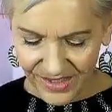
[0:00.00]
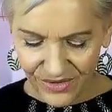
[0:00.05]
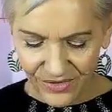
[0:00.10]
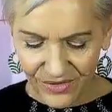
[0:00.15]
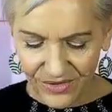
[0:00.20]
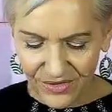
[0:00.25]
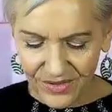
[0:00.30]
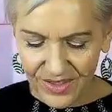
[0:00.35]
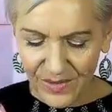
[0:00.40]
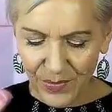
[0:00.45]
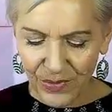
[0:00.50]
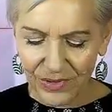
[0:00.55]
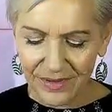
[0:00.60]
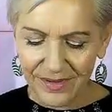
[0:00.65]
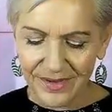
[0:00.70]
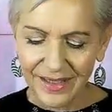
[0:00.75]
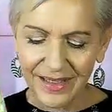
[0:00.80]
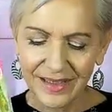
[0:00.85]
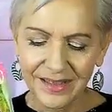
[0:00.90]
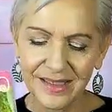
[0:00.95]
Oh, Spirit's
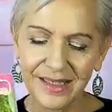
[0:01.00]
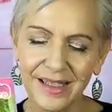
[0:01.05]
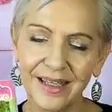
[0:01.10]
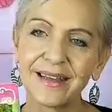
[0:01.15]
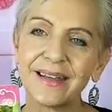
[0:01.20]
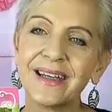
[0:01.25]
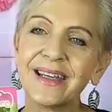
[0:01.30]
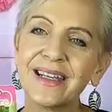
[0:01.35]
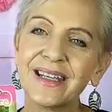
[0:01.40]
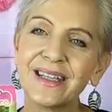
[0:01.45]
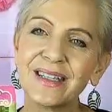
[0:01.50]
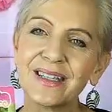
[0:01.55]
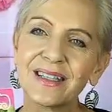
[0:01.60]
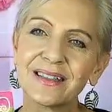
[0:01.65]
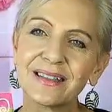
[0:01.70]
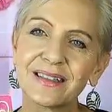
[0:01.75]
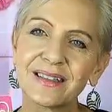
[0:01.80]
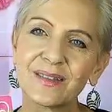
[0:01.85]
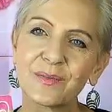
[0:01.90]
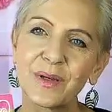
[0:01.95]
saying to
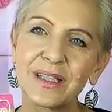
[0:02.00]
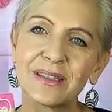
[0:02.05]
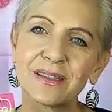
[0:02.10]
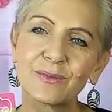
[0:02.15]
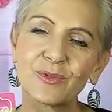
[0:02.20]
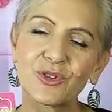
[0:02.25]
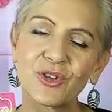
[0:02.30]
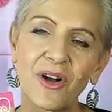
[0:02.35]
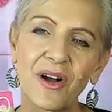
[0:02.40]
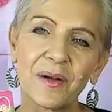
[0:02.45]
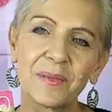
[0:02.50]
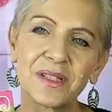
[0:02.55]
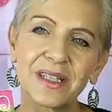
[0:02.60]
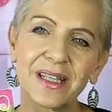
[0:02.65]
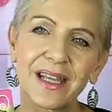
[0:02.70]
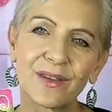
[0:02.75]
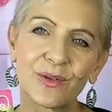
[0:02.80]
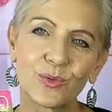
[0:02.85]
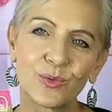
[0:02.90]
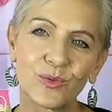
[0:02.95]
spend some time
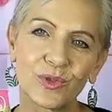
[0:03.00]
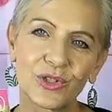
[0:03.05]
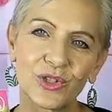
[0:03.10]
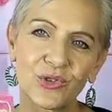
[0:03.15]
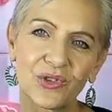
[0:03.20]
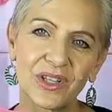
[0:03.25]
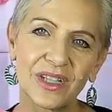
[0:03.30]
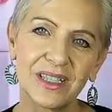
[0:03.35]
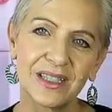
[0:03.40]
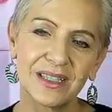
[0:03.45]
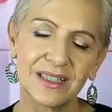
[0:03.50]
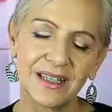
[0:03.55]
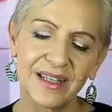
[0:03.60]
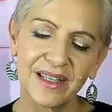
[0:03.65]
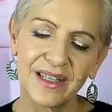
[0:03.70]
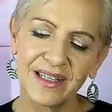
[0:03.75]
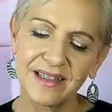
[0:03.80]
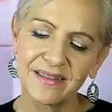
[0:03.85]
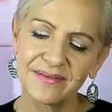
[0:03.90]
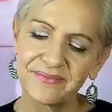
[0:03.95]
together and retreat,
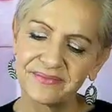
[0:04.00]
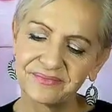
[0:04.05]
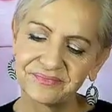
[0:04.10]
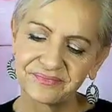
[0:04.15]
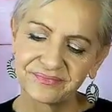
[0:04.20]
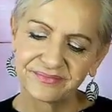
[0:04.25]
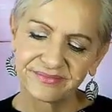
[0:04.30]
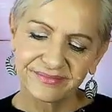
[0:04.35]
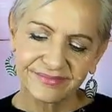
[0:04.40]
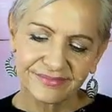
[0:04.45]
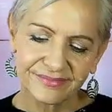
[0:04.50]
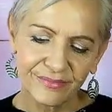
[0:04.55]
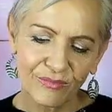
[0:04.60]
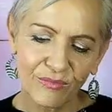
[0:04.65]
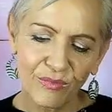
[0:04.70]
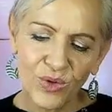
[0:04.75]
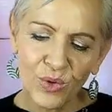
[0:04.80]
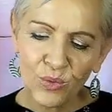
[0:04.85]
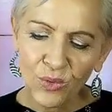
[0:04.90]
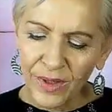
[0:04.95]
yeah?
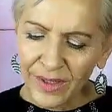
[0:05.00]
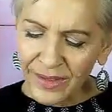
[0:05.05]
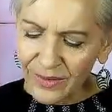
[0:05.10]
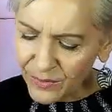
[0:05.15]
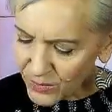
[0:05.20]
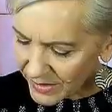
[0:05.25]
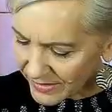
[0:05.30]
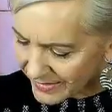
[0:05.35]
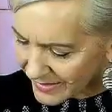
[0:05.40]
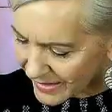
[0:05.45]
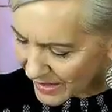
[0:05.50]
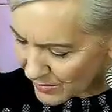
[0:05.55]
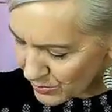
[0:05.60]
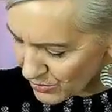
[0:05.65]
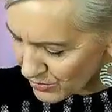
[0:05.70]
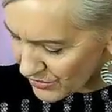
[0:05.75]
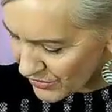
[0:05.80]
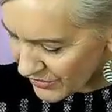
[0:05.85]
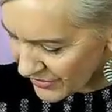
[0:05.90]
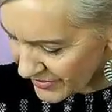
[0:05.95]
One-on-one
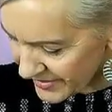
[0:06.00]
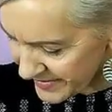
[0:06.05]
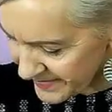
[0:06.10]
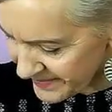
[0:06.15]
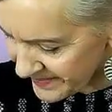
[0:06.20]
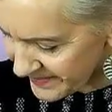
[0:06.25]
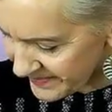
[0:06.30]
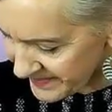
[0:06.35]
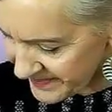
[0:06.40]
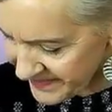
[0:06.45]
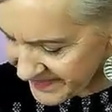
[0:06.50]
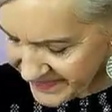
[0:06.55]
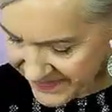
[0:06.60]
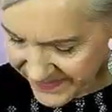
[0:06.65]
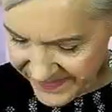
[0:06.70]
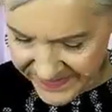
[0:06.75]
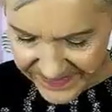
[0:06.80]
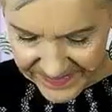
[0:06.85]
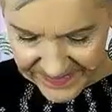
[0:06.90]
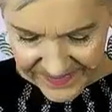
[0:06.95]
couple time.
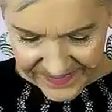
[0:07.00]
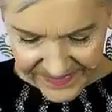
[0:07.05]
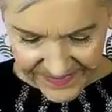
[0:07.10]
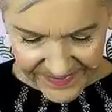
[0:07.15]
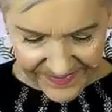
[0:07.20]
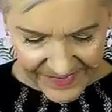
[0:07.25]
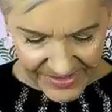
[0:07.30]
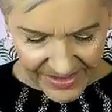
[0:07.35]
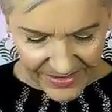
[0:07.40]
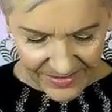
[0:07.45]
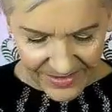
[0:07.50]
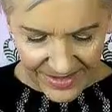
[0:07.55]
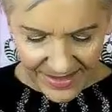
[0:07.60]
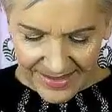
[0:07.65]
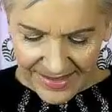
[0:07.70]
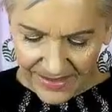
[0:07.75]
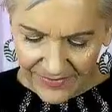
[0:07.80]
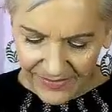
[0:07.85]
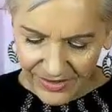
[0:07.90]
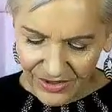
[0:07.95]
All right,
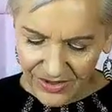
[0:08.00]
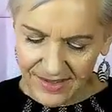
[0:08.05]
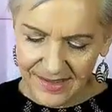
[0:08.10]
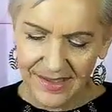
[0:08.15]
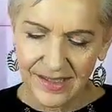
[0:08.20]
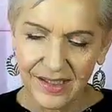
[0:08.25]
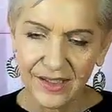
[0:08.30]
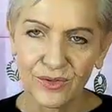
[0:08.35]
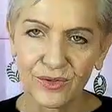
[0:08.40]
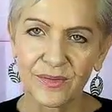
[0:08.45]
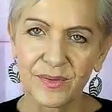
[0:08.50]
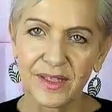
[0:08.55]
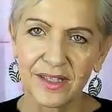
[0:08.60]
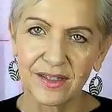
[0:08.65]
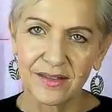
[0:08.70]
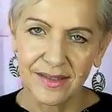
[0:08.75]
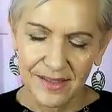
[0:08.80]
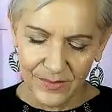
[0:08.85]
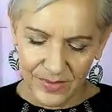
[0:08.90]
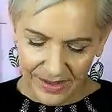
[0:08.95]
let's have a look at singles where you
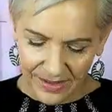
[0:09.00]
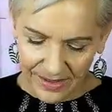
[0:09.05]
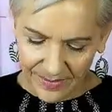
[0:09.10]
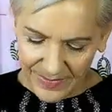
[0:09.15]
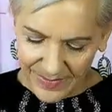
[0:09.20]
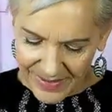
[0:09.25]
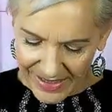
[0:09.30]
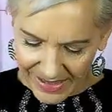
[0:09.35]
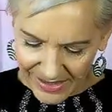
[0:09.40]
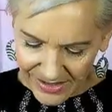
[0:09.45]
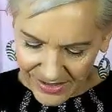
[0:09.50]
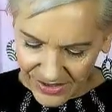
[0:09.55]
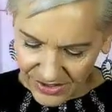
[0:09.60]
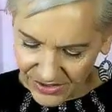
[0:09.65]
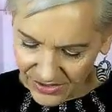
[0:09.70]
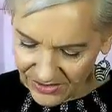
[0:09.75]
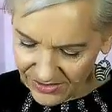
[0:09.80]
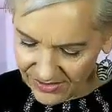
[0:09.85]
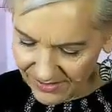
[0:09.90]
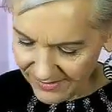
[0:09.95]
got someone coming back to
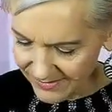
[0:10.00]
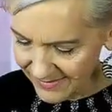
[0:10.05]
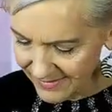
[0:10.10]
you.